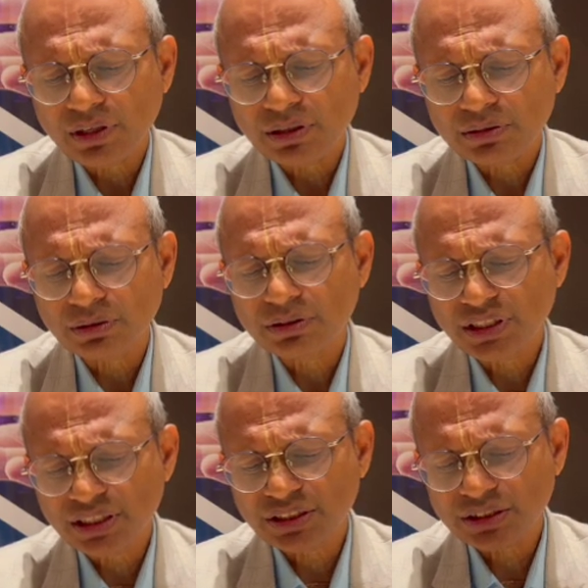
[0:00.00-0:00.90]
So
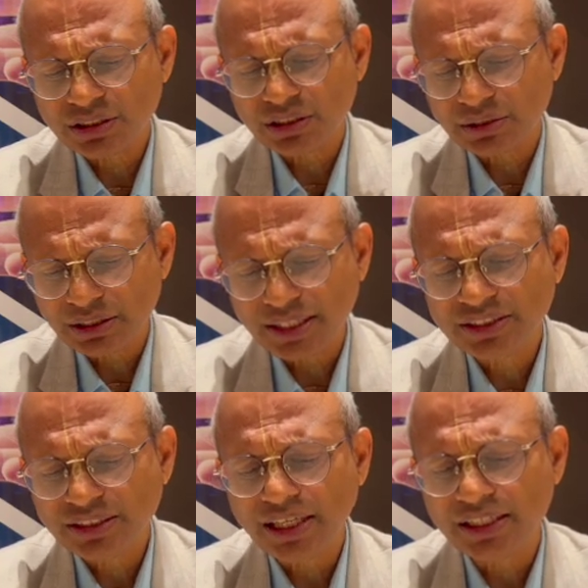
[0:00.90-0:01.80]
this is
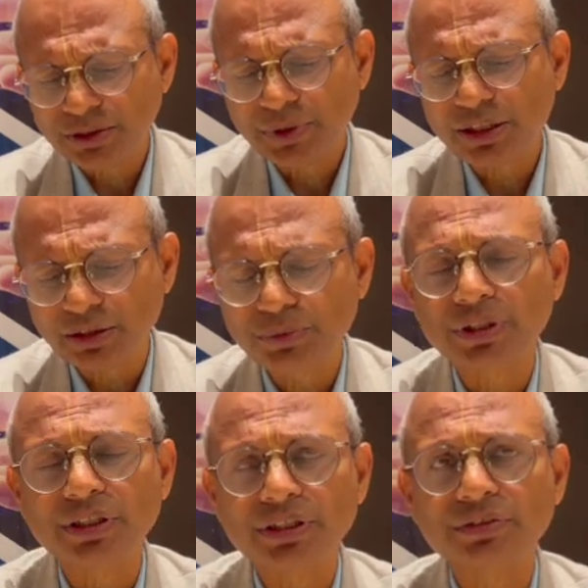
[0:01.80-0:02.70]
HCI, human
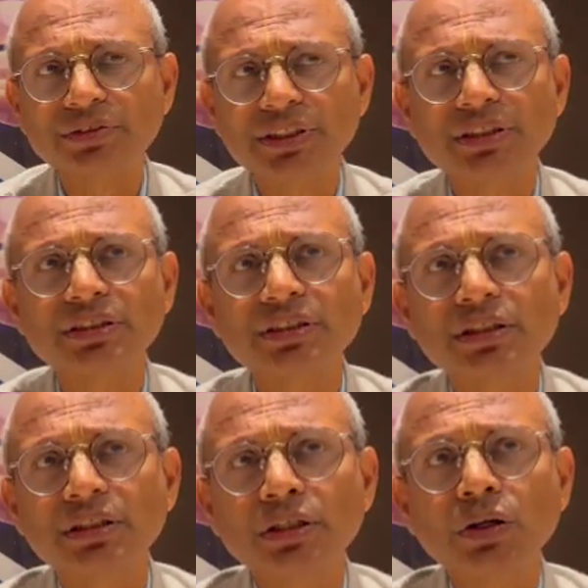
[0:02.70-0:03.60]
computer interface.
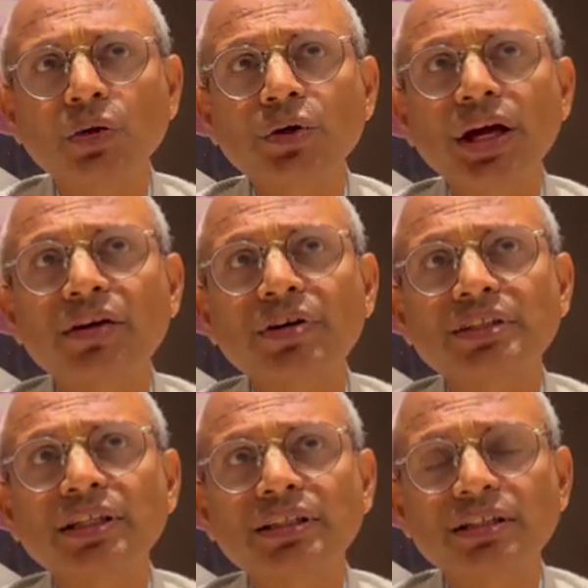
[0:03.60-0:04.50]
We have a
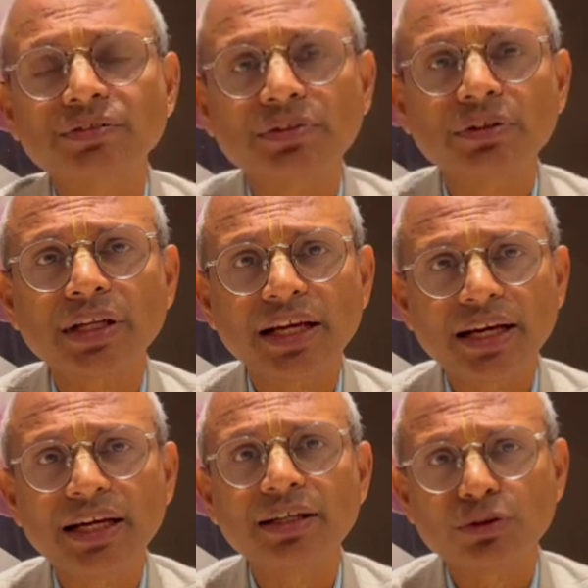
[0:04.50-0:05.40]
center for
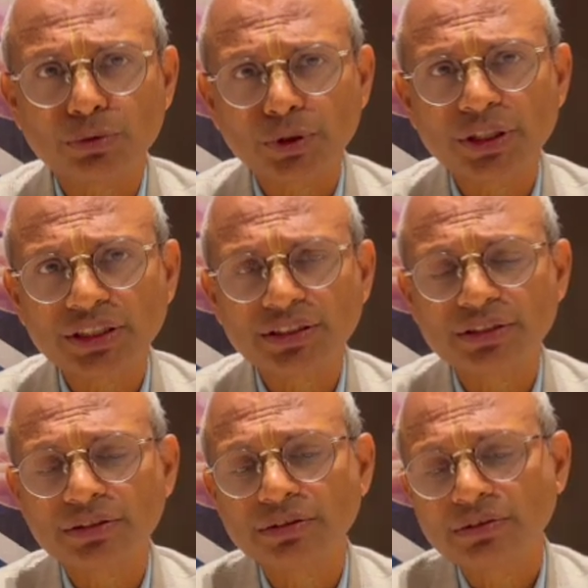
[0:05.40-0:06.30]
AI and
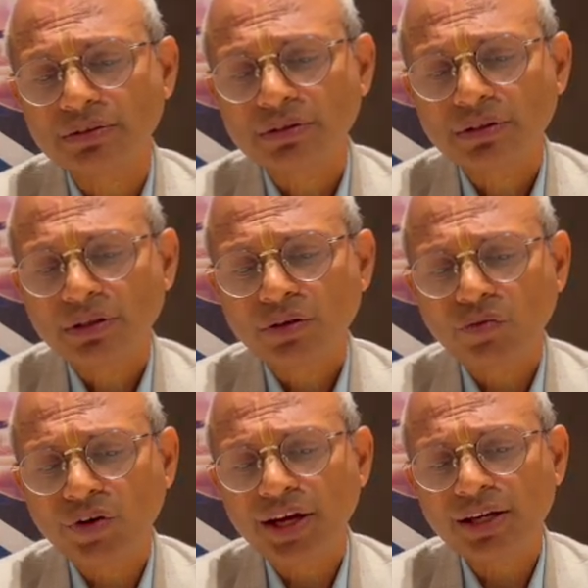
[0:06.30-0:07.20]
robotics,
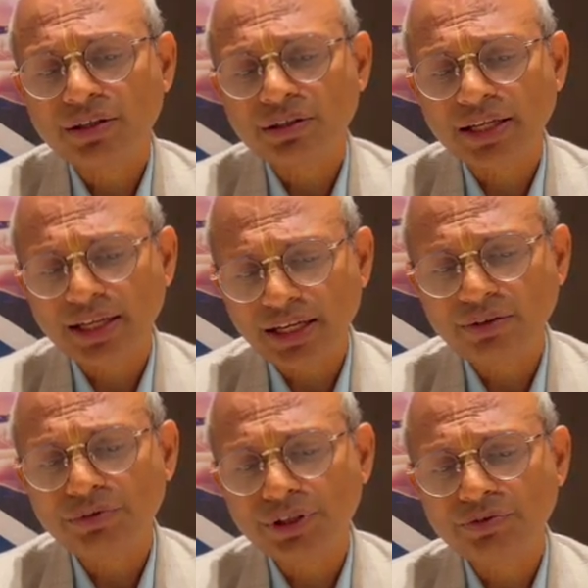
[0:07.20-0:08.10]
where
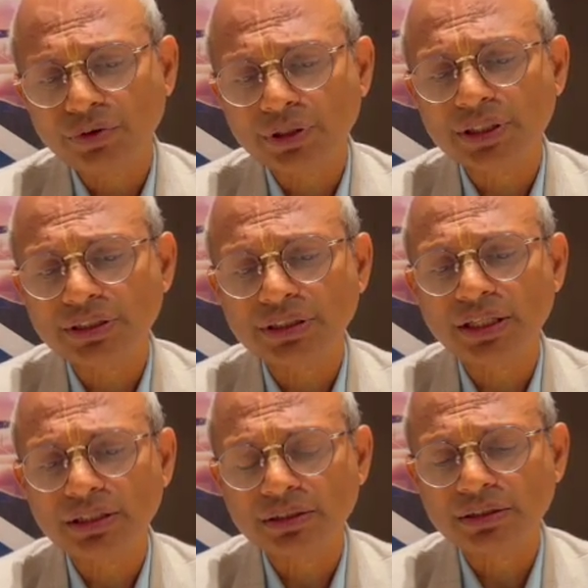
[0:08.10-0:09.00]
again we focus
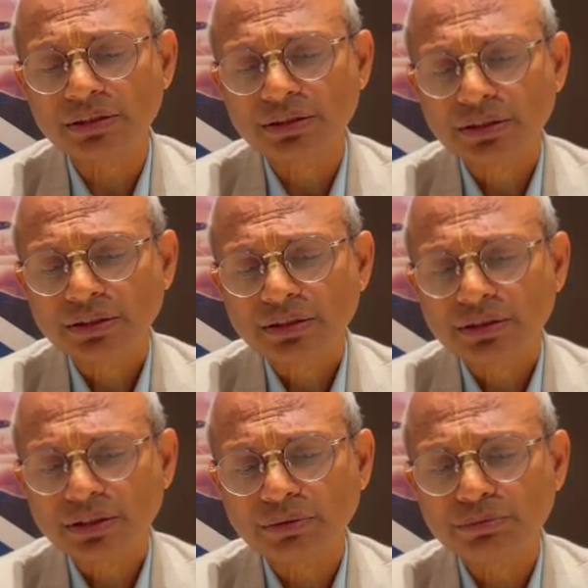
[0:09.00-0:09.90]
on
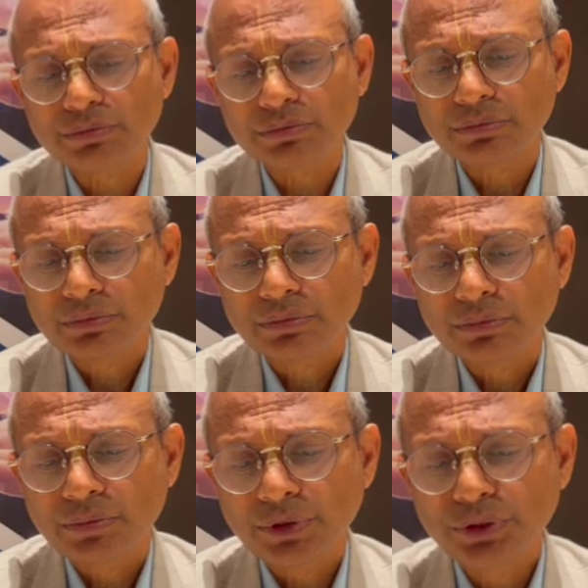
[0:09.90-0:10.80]
some
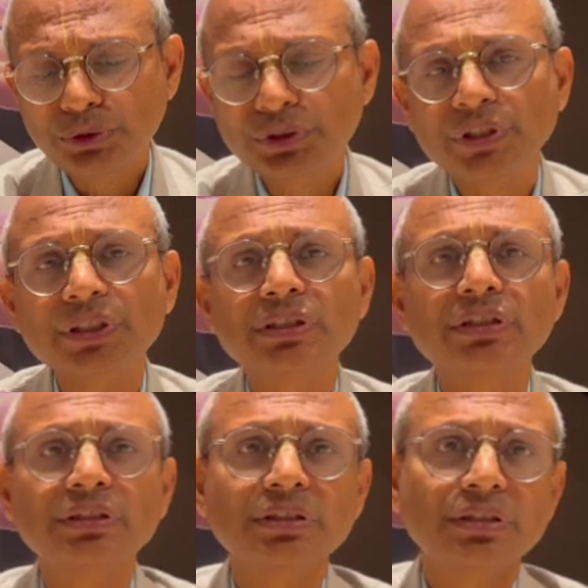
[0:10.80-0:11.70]

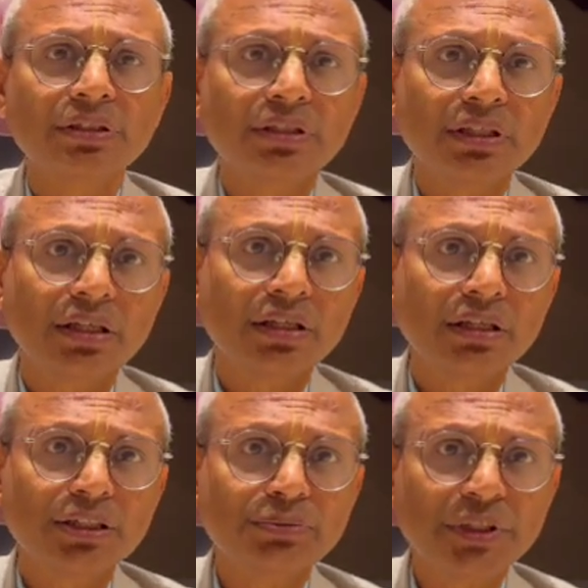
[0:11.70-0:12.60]
user
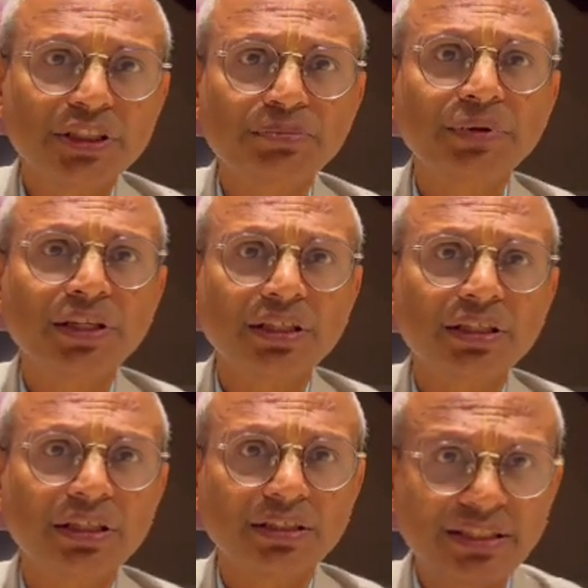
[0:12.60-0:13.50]
specific
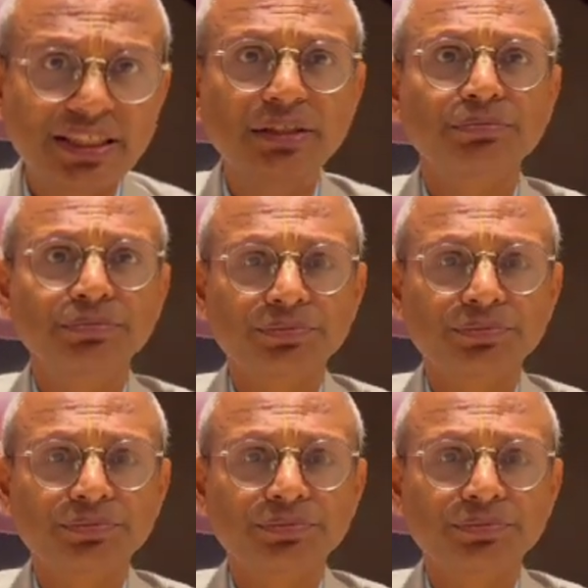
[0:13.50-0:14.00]
theme.